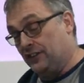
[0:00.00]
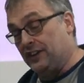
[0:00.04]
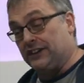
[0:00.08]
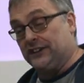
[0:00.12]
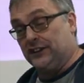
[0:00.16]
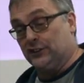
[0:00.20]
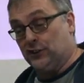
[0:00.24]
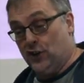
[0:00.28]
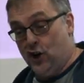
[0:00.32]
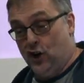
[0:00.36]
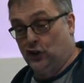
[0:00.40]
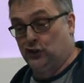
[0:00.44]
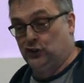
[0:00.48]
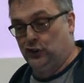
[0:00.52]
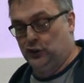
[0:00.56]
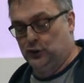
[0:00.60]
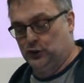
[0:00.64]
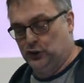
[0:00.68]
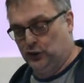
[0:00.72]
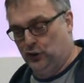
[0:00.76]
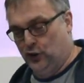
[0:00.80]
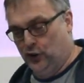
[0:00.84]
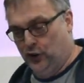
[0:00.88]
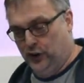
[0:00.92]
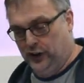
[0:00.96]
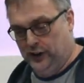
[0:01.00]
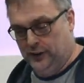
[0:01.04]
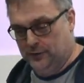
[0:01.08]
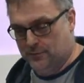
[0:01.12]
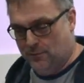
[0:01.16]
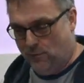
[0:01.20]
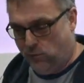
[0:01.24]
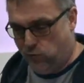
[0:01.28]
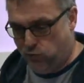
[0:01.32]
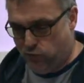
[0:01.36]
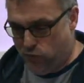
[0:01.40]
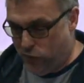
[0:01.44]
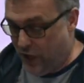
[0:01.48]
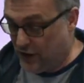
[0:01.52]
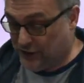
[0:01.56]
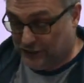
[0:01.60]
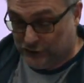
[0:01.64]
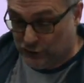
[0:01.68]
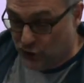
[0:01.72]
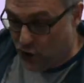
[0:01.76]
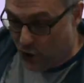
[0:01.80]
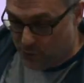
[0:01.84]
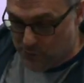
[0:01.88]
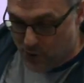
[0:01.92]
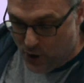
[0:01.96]
This is not a true story. It's
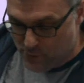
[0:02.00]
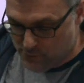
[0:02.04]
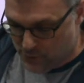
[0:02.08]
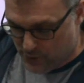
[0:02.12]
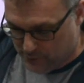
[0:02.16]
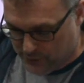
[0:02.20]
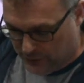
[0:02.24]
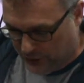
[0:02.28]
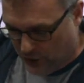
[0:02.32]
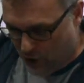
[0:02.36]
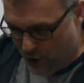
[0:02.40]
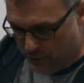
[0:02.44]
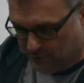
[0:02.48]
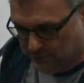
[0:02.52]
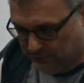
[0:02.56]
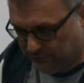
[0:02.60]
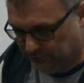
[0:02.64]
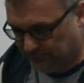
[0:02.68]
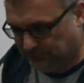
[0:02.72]
not about Bob the Gob.